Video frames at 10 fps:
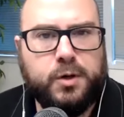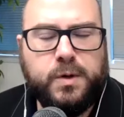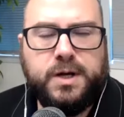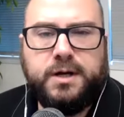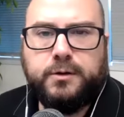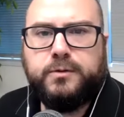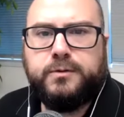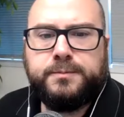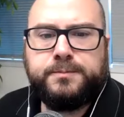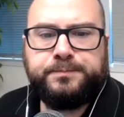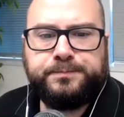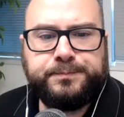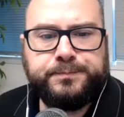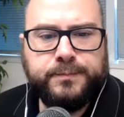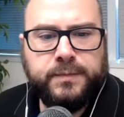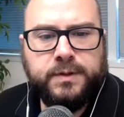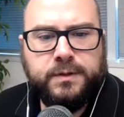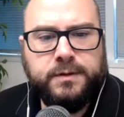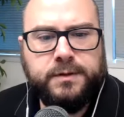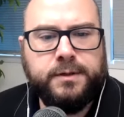have never engaged to do that. So
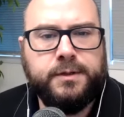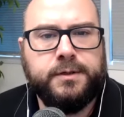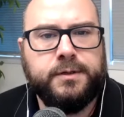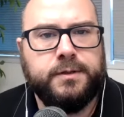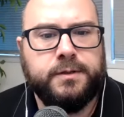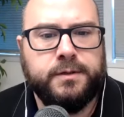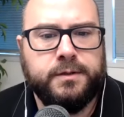it's like